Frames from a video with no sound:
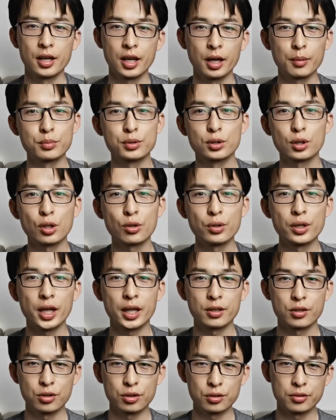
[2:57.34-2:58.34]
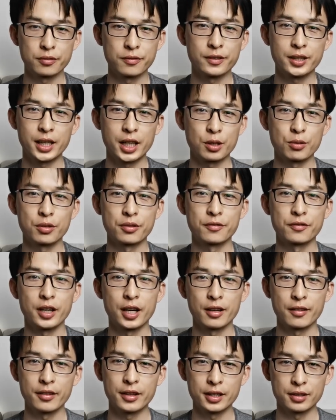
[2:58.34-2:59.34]
I'm sorry I should have
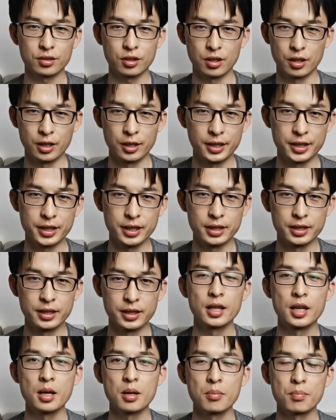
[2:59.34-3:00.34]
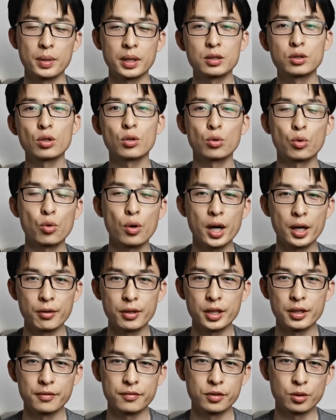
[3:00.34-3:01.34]
clarified this earlier, but don't
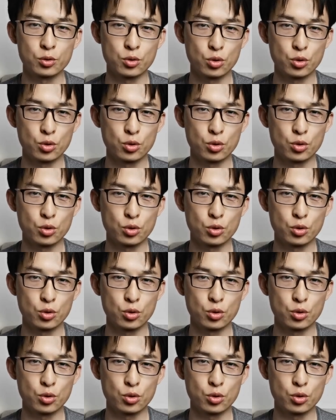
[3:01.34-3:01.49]
worry if you